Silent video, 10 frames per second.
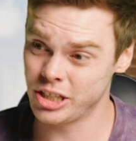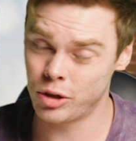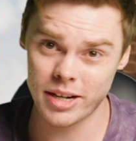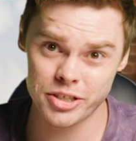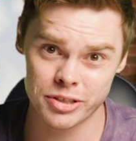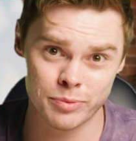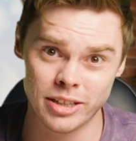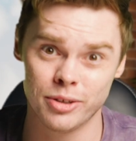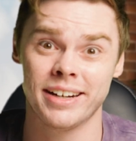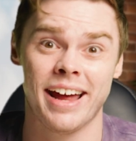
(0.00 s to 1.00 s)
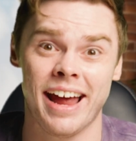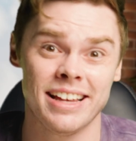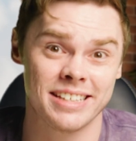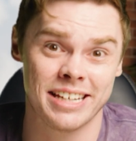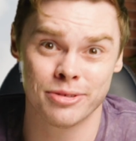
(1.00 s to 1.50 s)
the question we're looking to
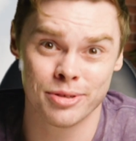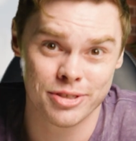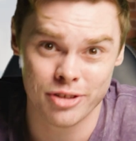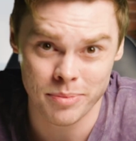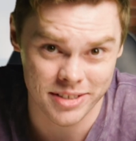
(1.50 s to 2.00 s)
answer here on STOP